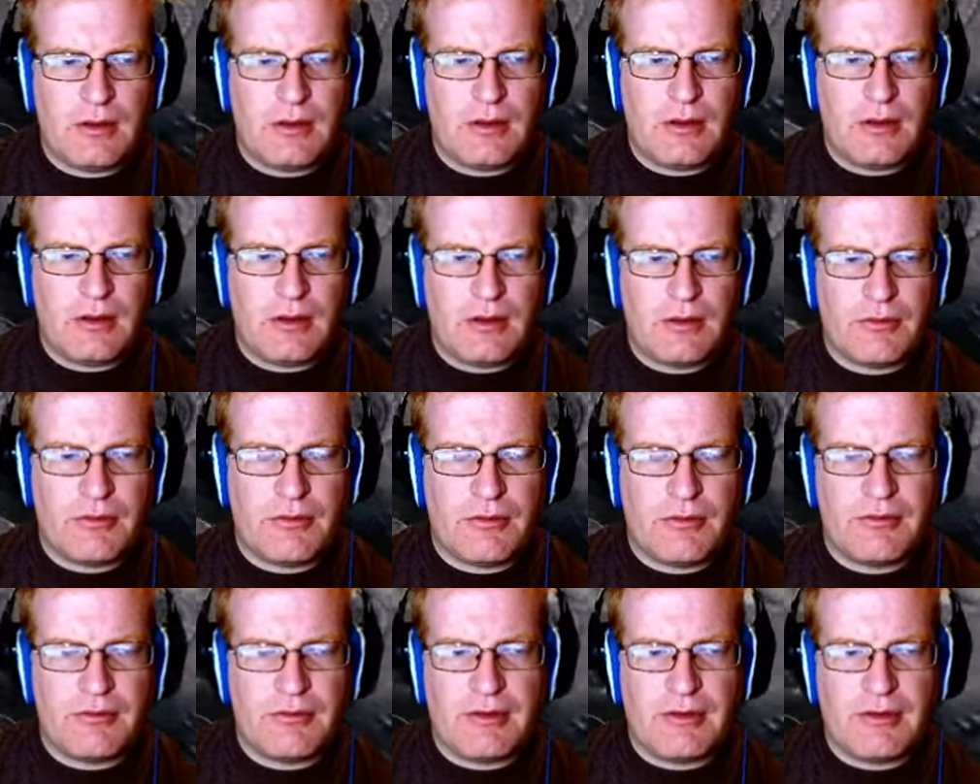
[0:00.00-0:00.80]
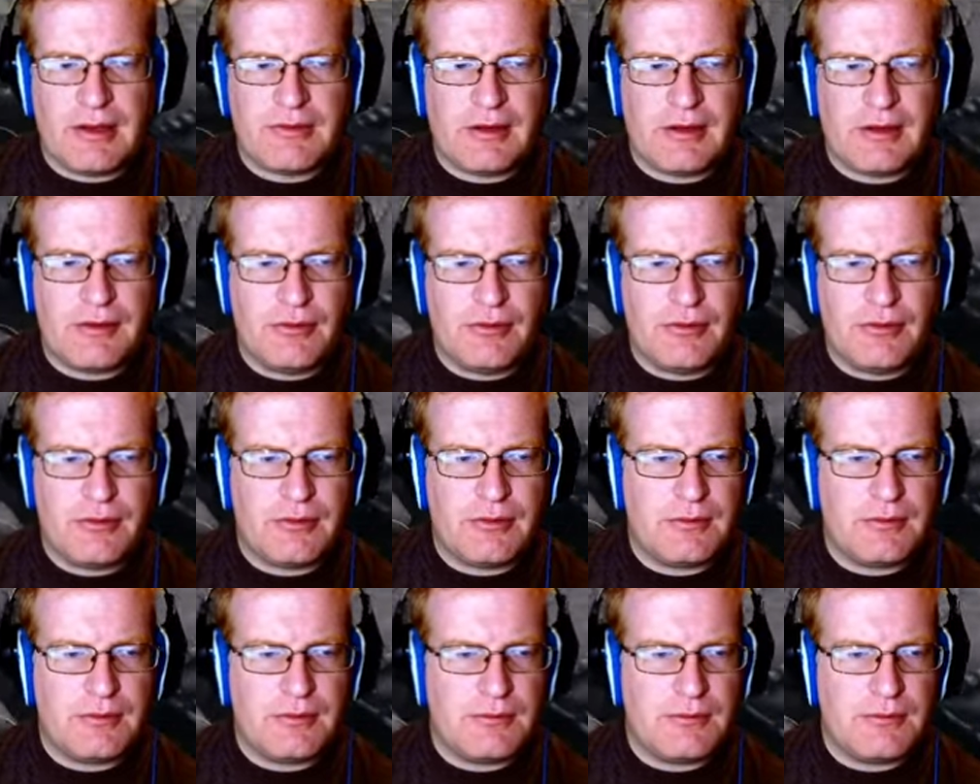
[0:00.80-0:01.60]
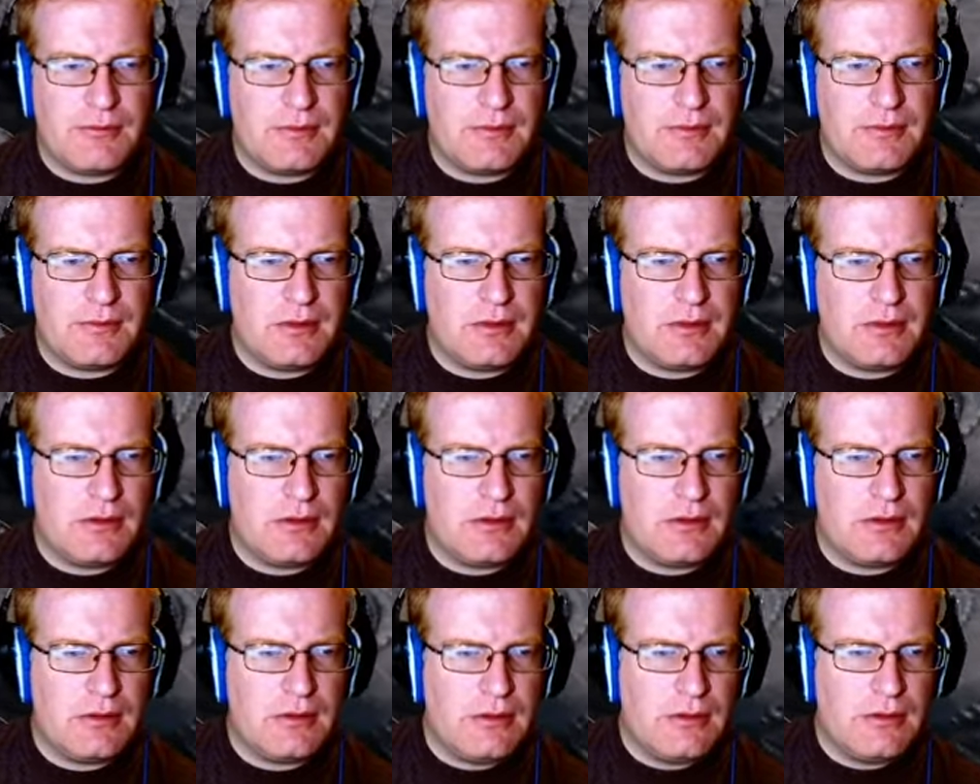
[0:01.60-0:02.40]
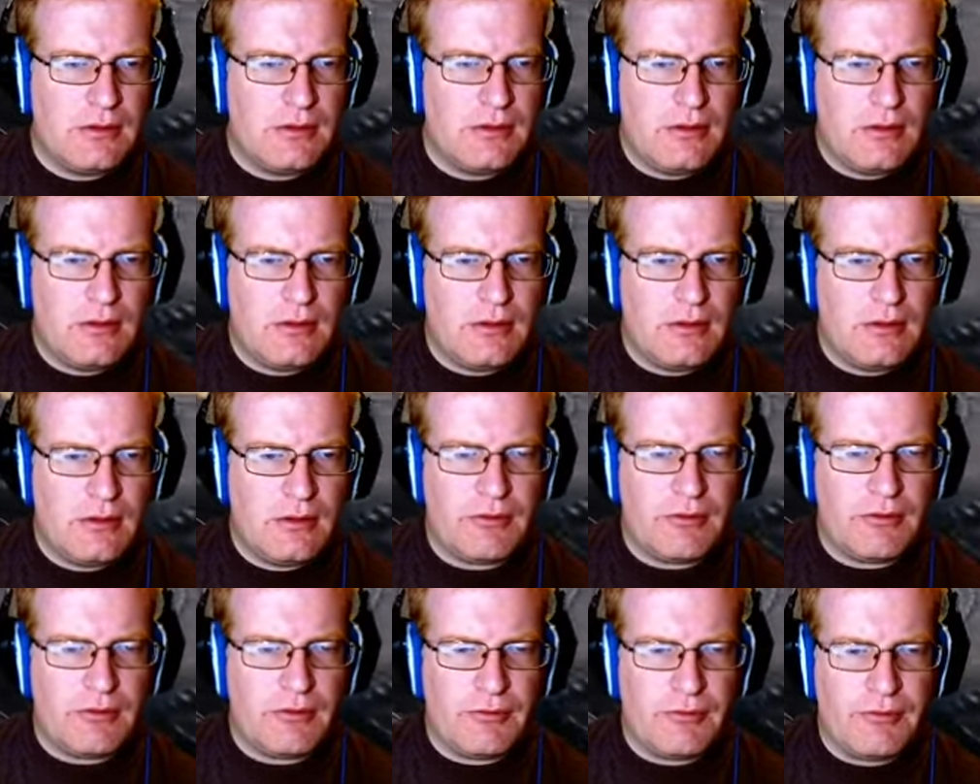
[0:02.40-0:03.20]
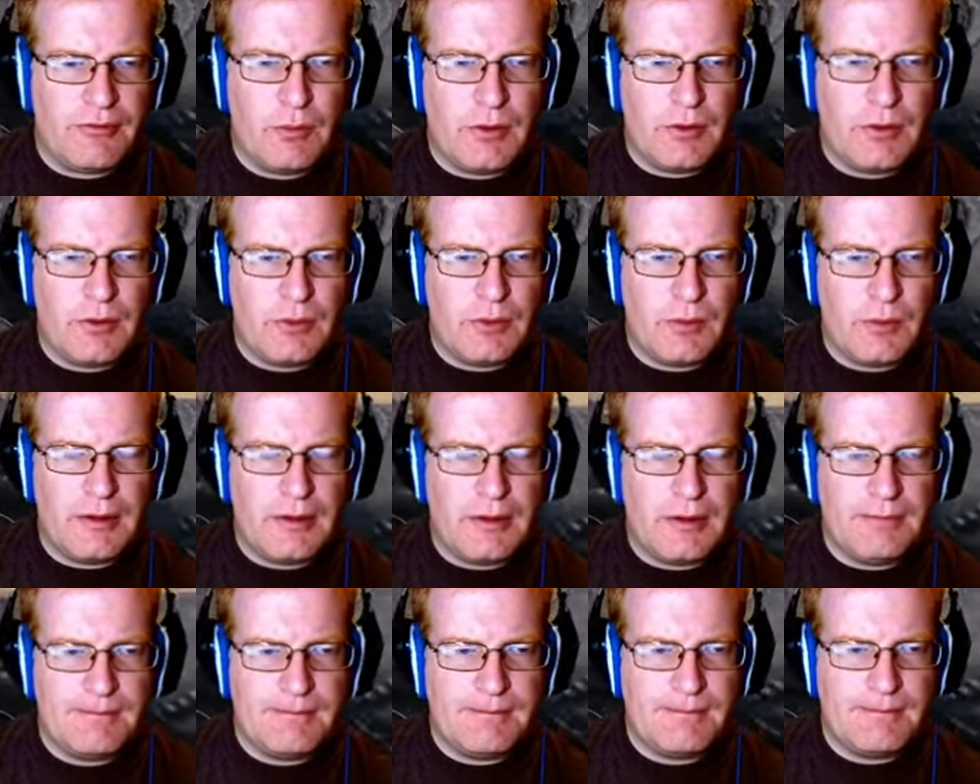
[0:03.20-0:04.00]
uh, crystal oscillators, because they're fed one to one.